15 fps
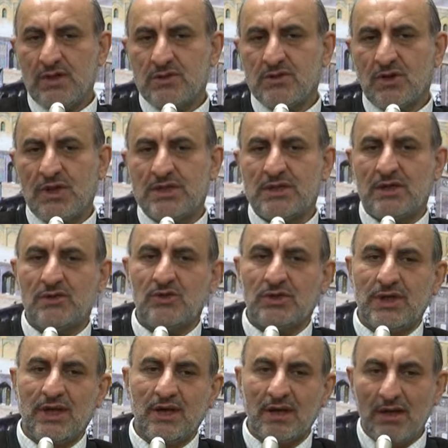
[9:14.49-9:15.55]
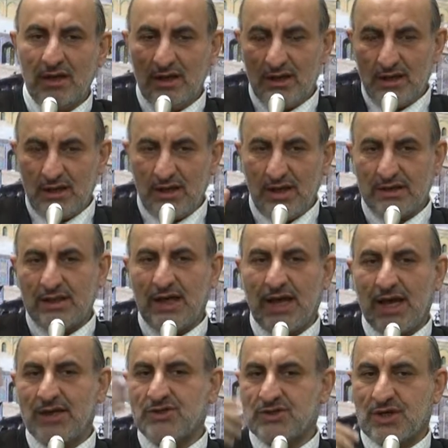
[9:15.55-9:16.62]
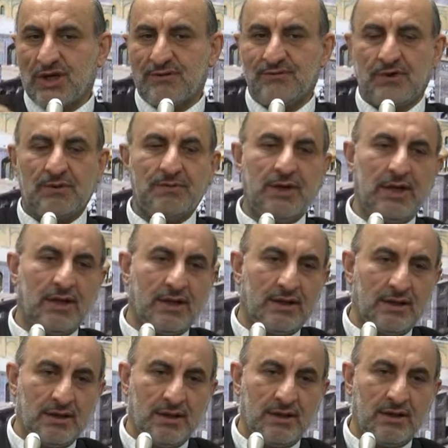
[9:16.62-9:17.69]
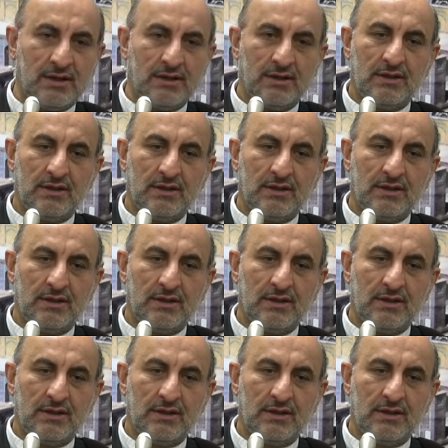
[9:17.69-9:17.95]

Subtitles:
So they said you take little extra from here and there,